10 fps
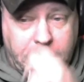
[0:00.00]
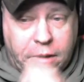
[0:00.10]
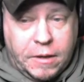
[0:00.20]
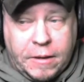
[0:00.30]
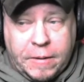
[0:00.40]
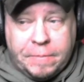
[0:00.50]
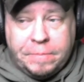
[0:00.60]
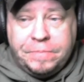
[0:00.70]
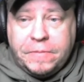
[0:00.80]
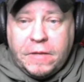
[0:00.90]

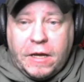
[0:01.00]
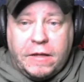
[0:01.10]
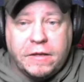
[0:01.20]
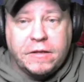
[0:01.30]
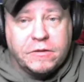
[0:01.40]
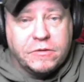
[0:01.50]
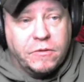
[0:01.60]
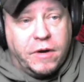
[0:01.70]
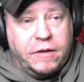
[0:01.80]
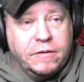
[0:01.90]
I think that's a
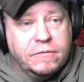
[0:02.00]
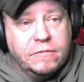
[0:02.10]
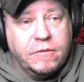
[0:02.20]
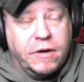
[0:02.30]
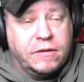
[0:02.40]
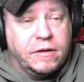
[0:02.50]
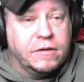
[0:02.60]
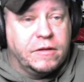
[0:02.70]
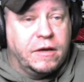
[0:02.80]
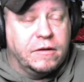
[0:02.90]
great thing
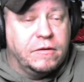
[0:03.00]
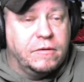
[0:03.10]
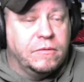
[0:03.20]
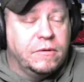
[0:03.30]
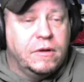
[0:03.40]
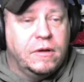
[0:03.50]
that they can do.